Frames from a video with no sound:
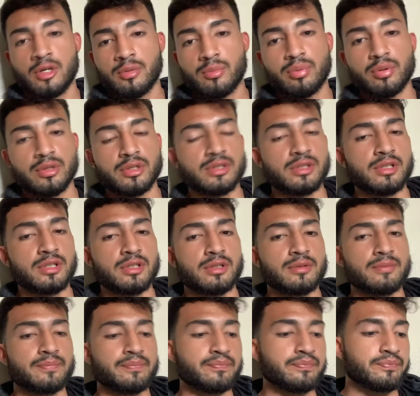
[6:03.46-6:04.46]
per click.
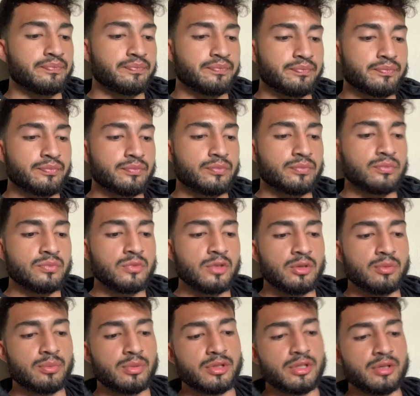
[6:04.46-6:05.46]

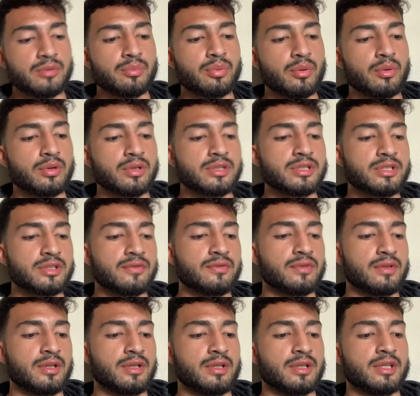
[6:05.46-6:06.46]
But the importance of
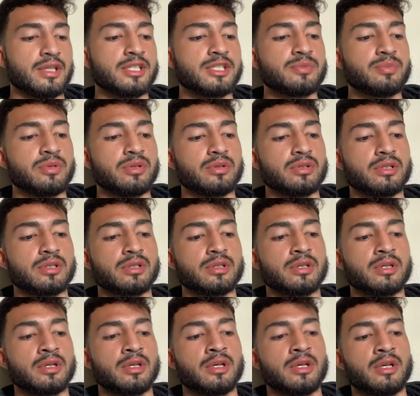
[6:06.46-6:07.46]
list building,
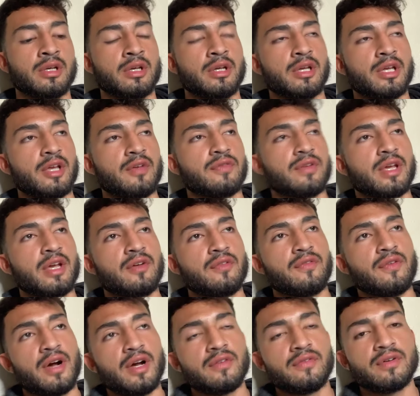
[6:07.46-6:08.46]
if you have
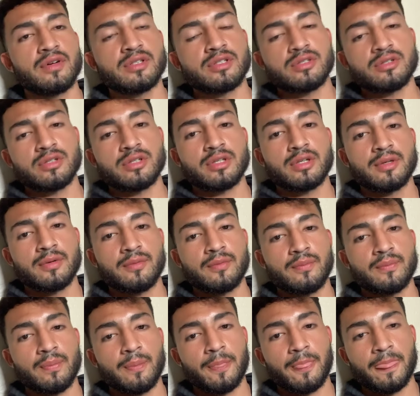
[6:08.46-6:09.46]
500
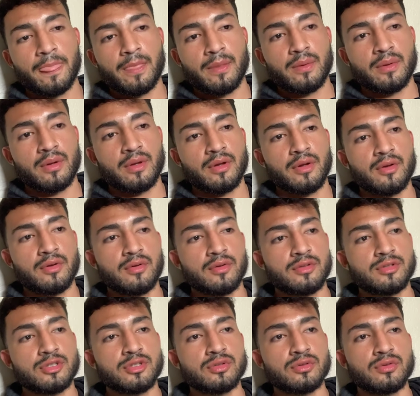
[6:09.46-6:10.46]

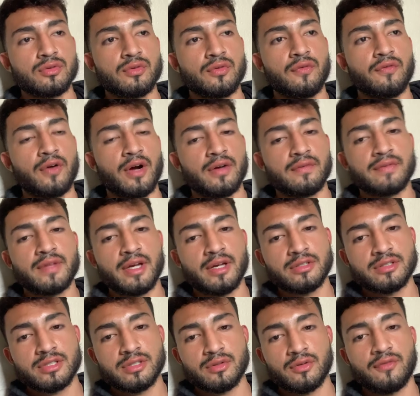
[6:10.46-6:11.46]
to
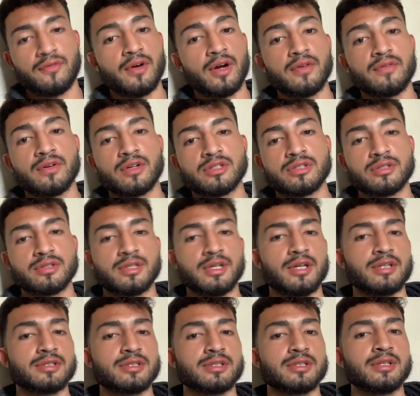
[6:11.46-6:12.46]
5,000 or
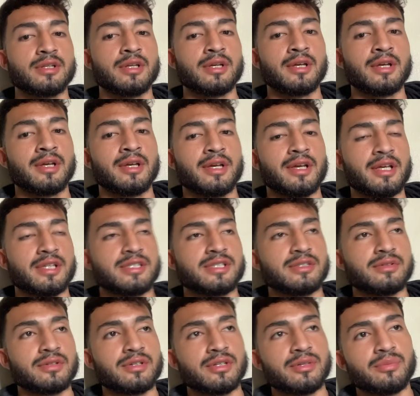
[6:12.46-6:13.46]
500,000, it's
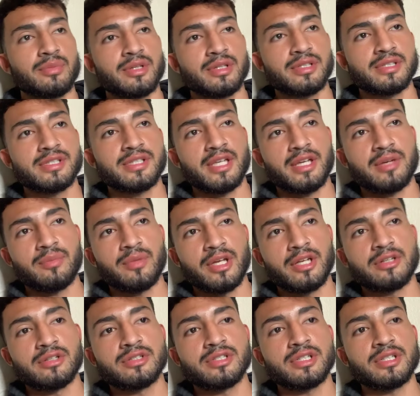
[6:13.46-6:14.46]
still going to be the same
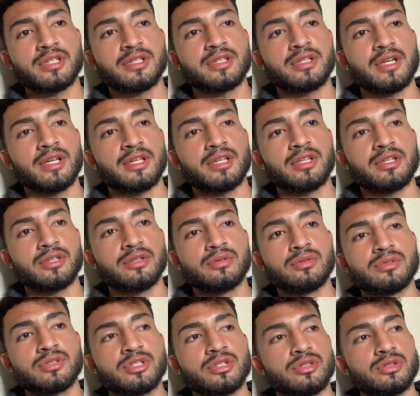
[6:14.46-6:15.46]
energy that you
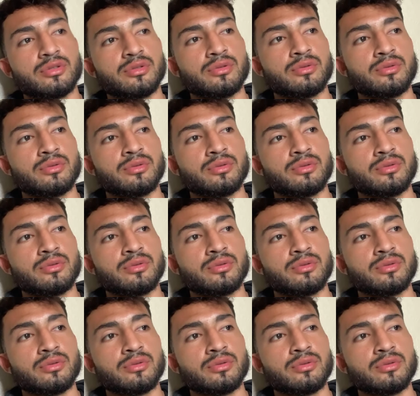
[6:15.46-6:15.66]
use to